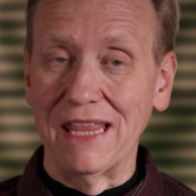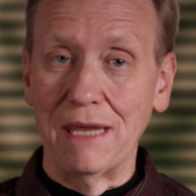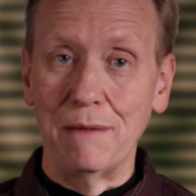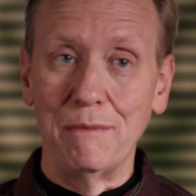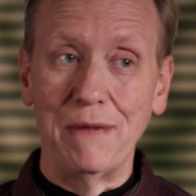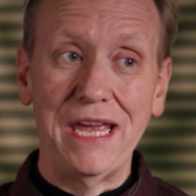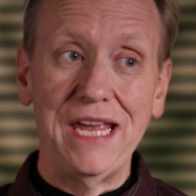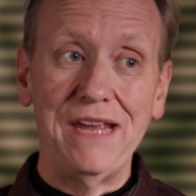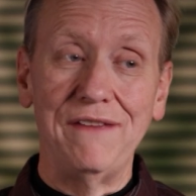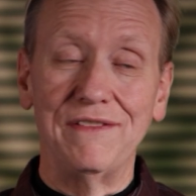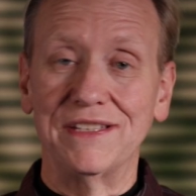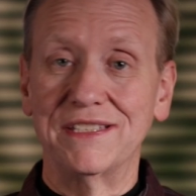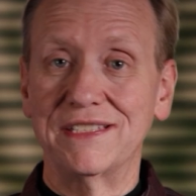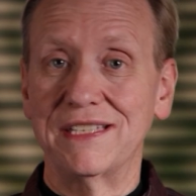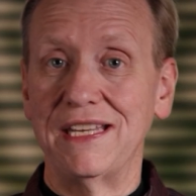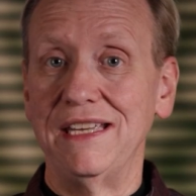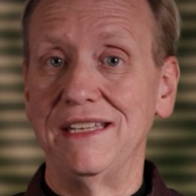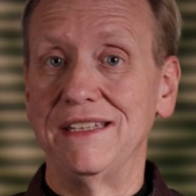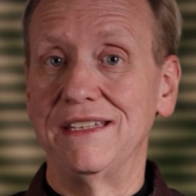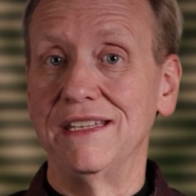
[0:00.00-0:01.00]
they may even
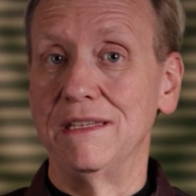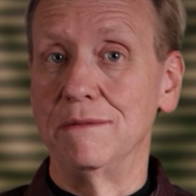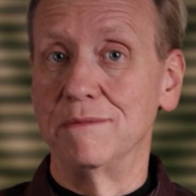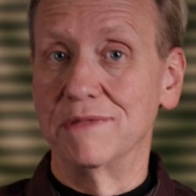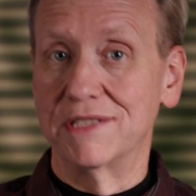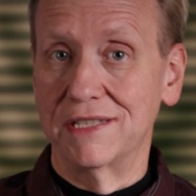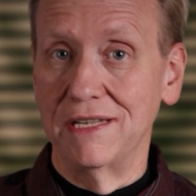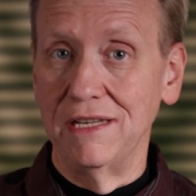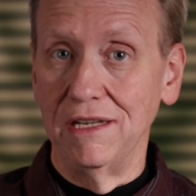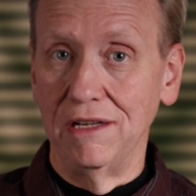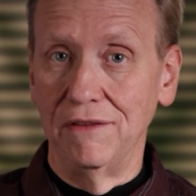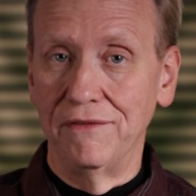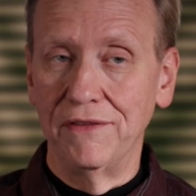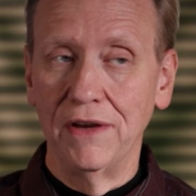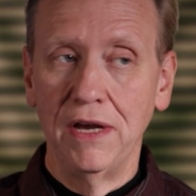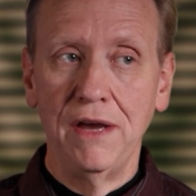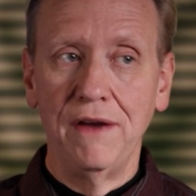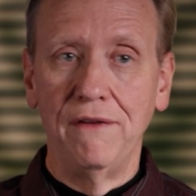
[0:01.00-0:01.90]
say it to themselves